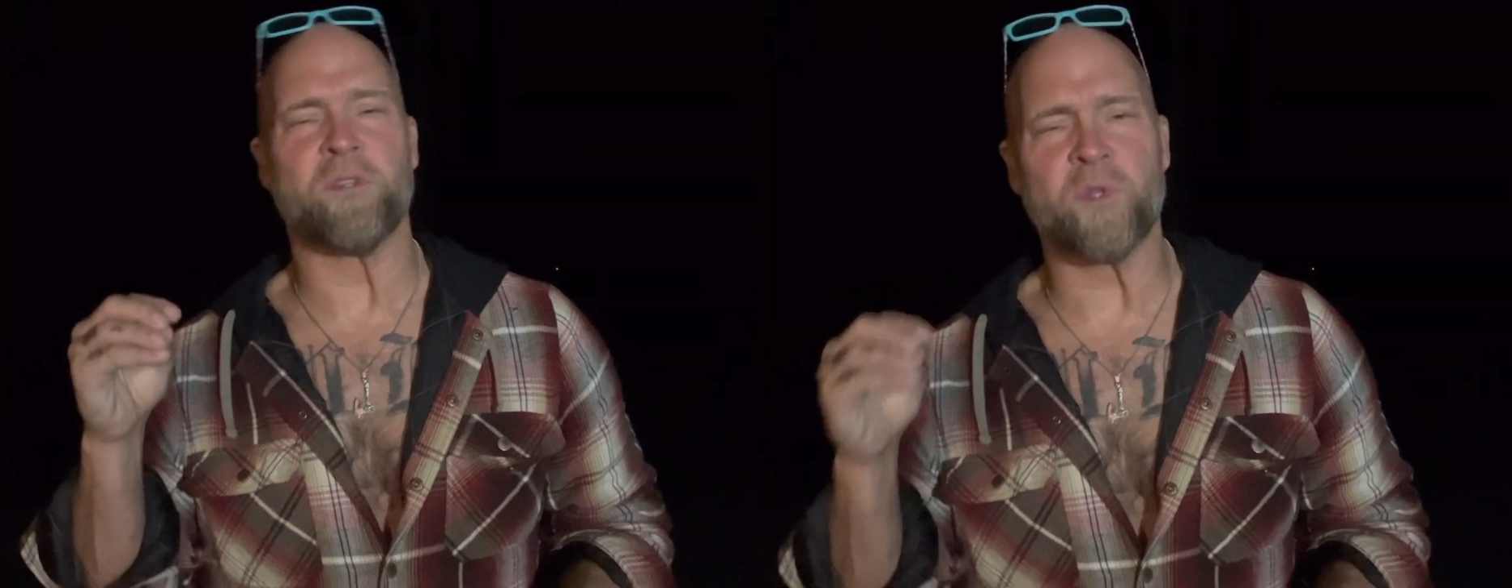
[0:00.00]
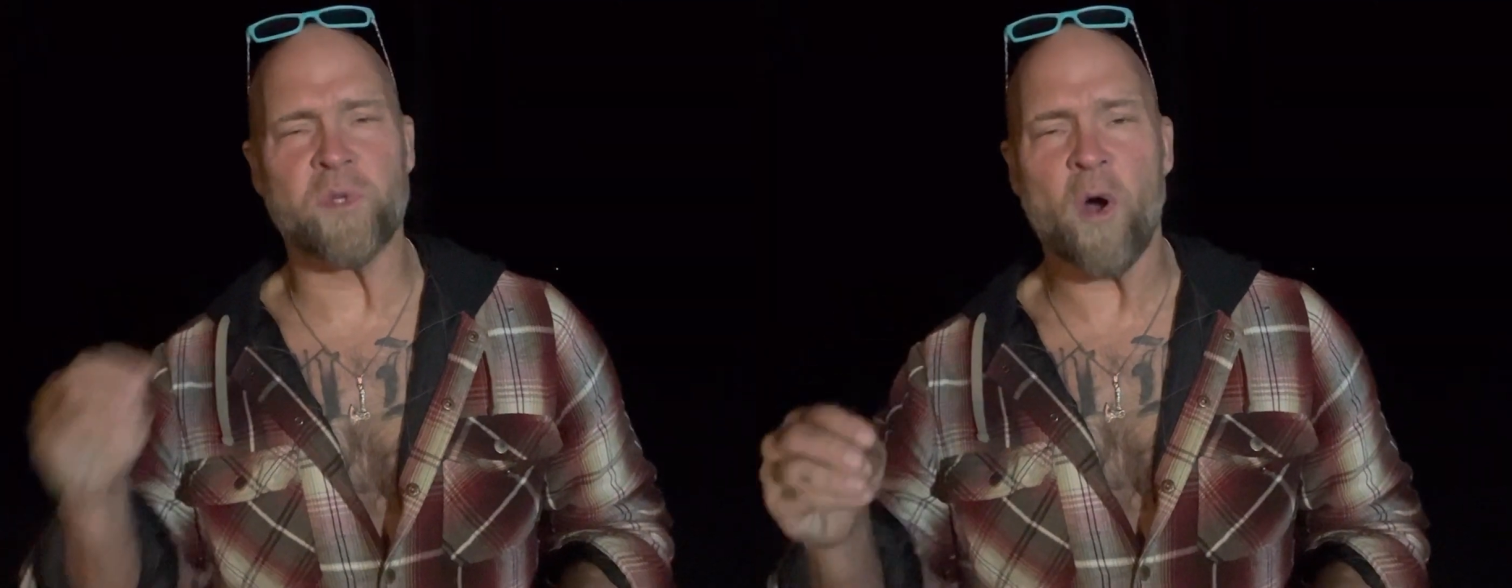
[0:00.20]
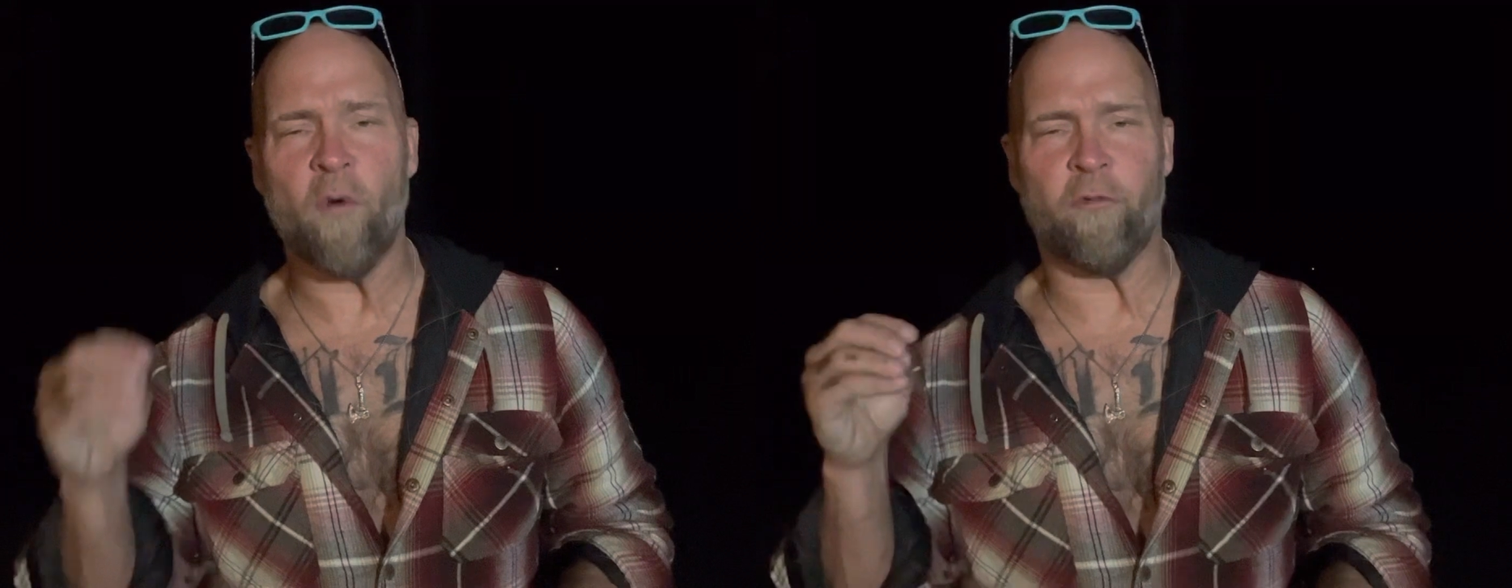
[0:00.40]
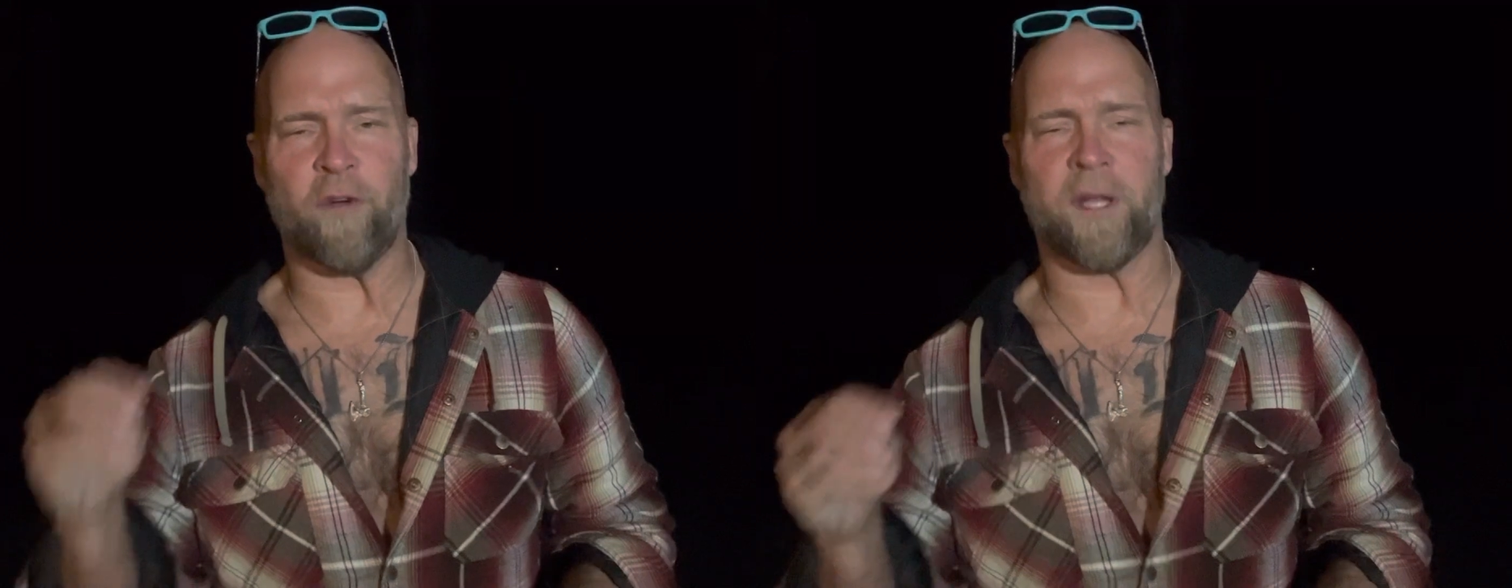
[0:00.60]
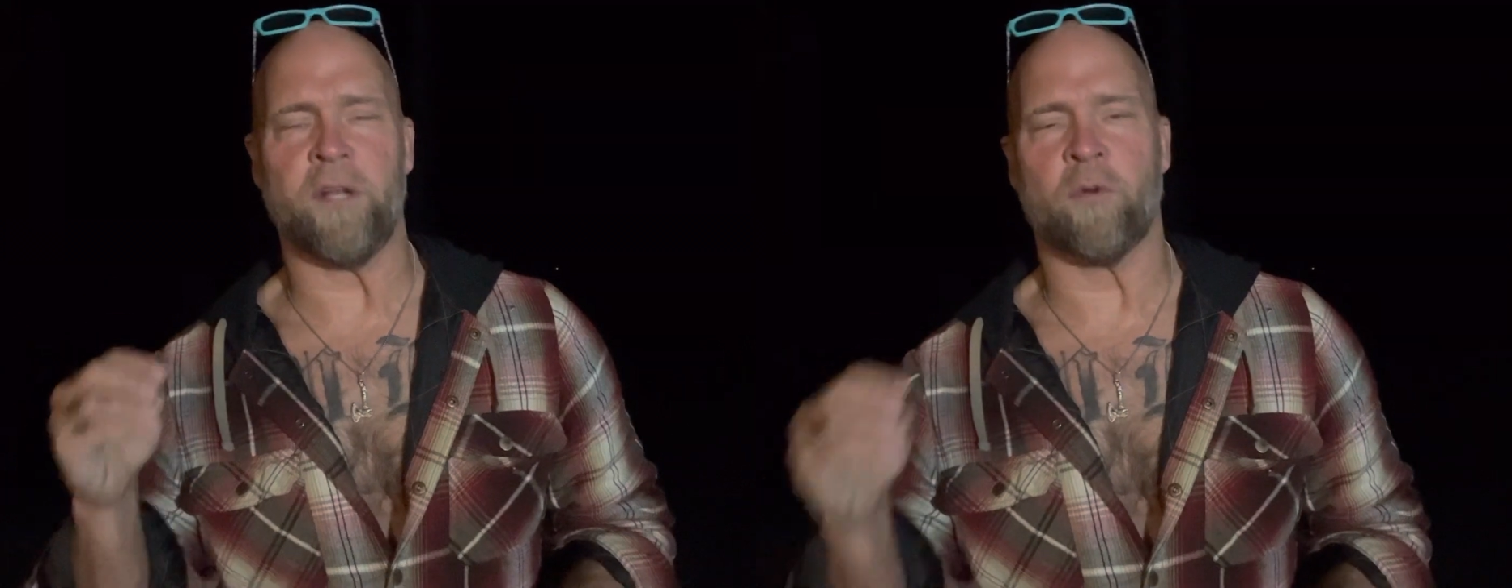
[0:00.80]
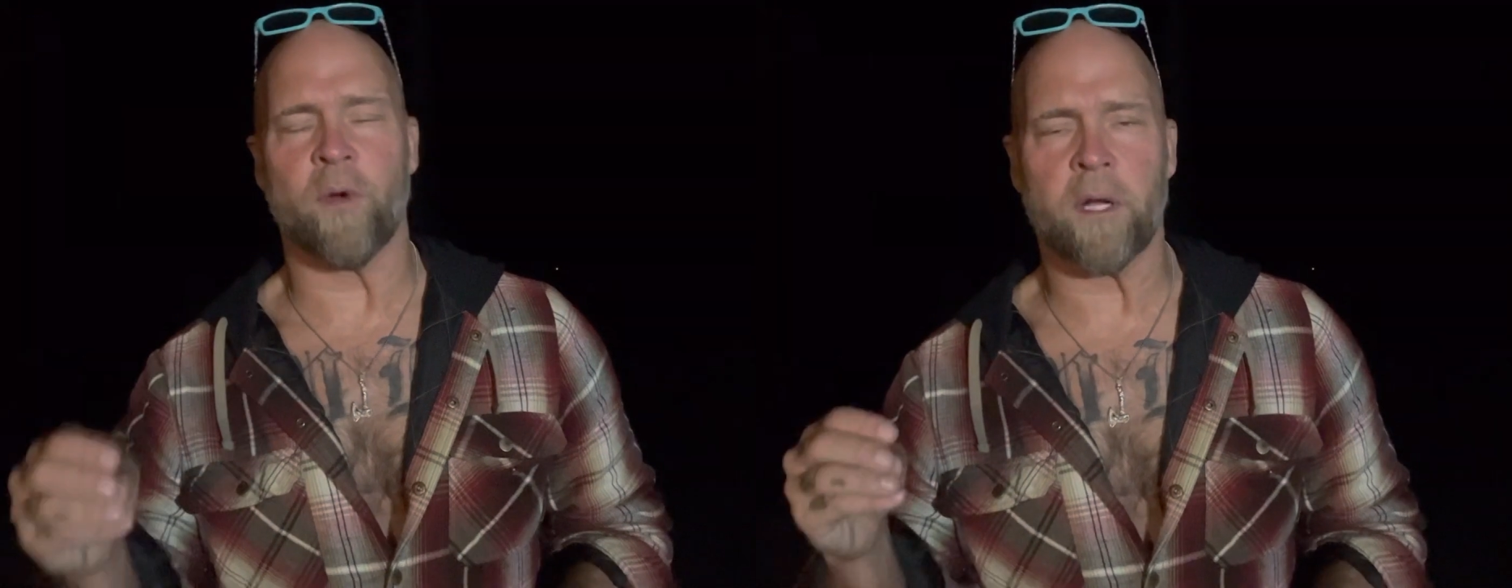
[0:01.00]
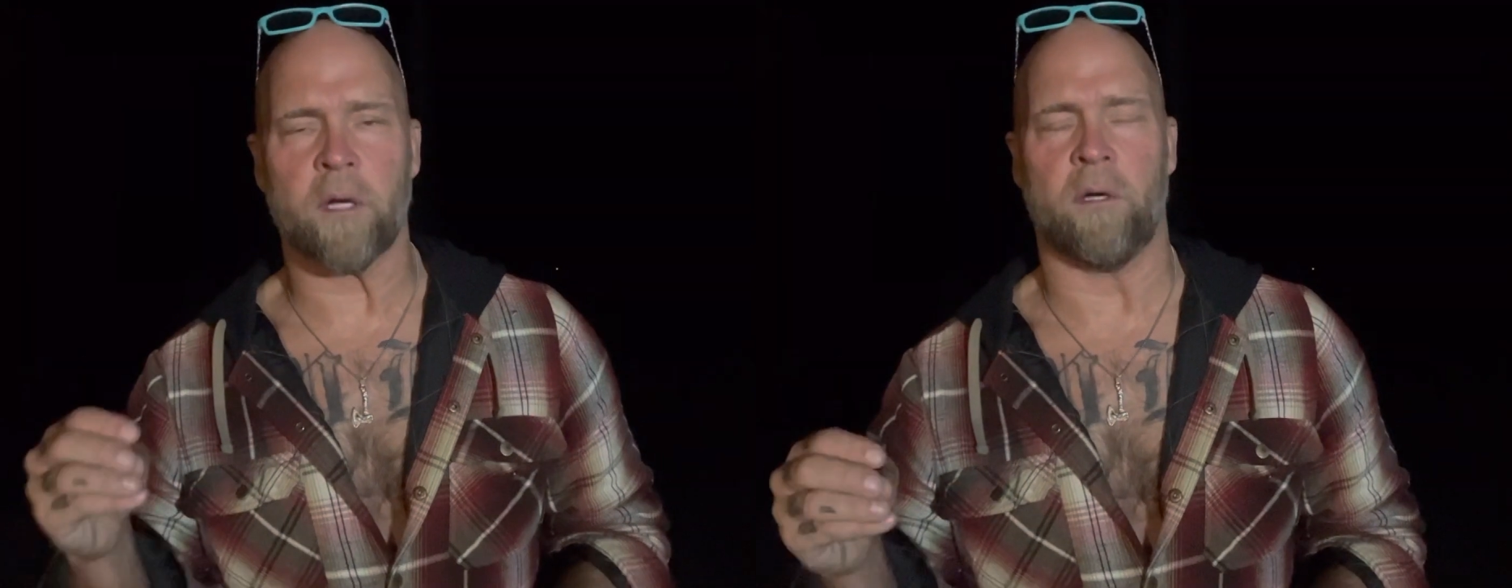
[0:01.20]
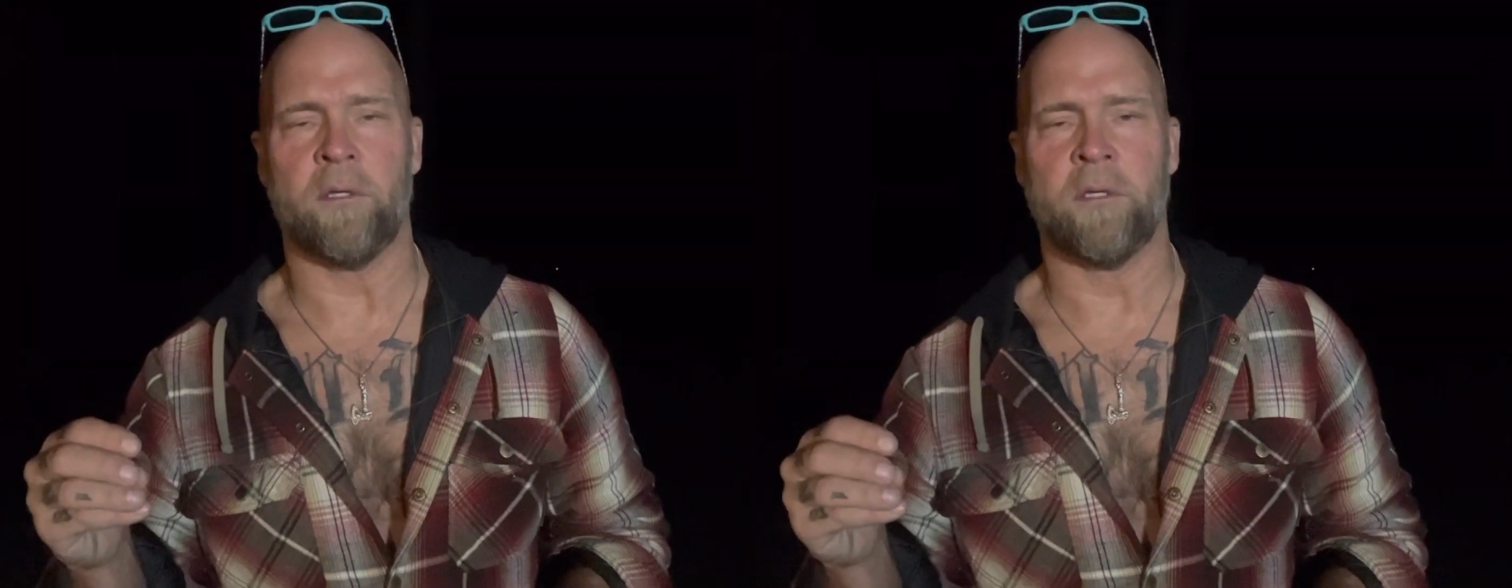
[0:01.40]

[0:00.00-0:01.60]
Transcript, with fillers: so freaking critical,